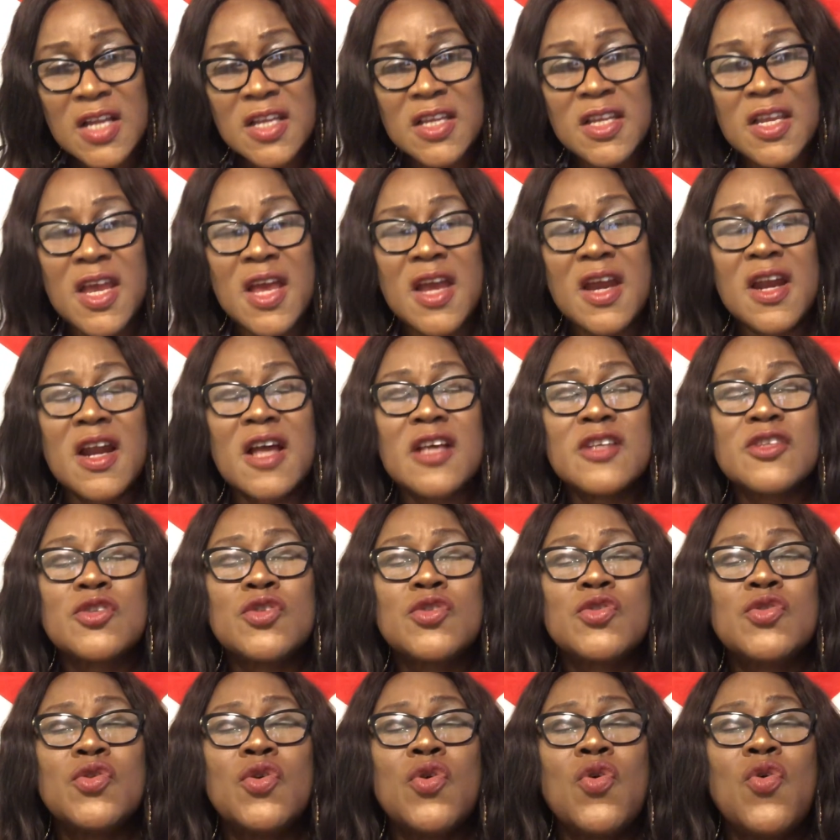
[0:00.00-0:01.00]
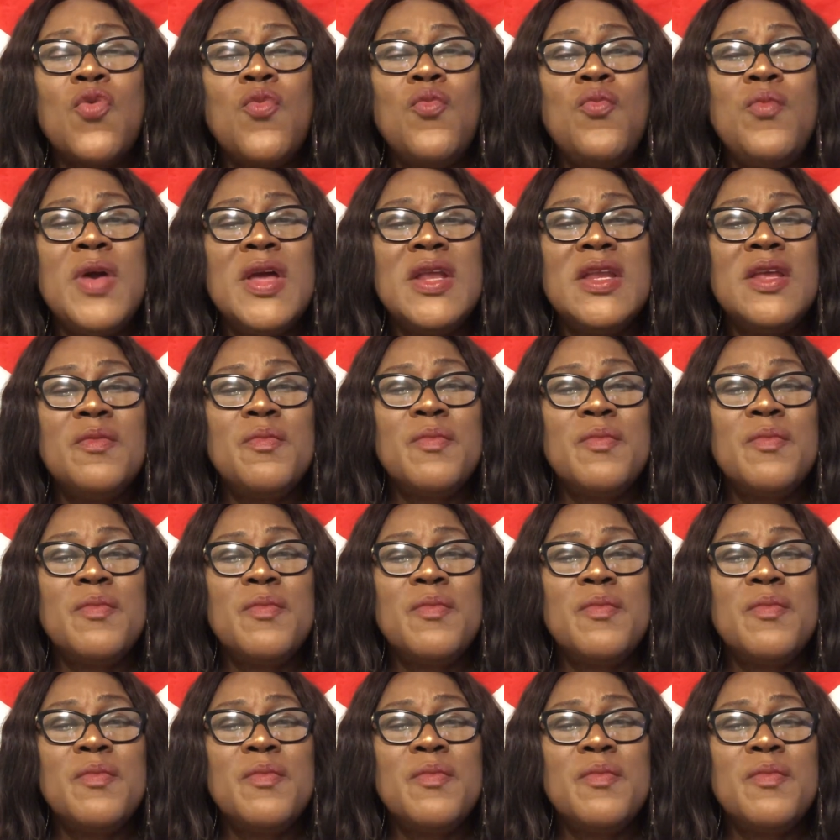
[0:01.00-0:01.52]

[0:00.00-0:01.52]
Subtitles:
There are so many